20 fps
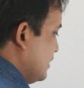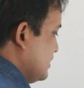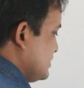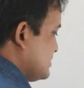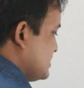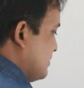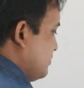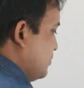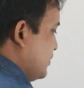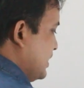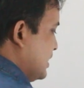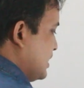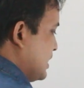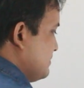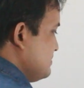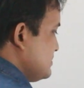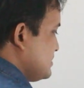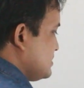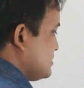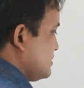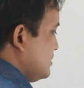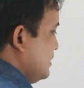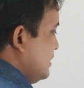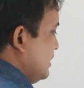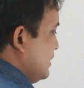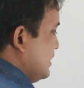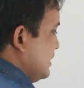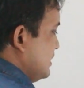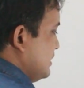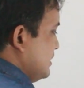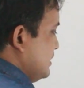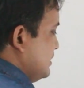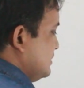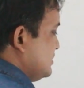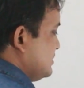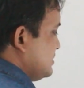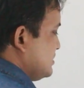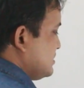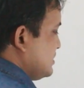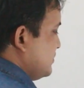somebody comes,
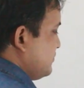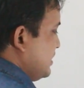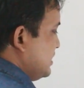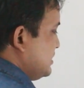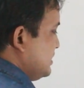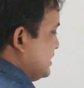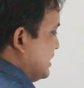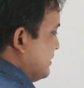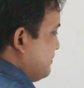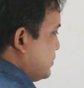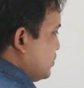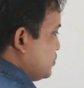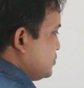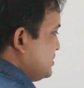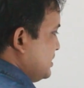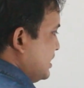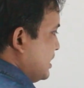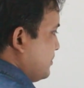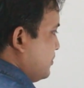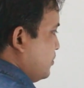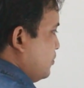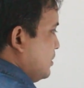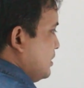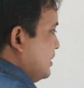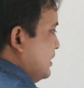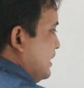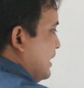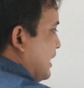this is the way they approach the airport,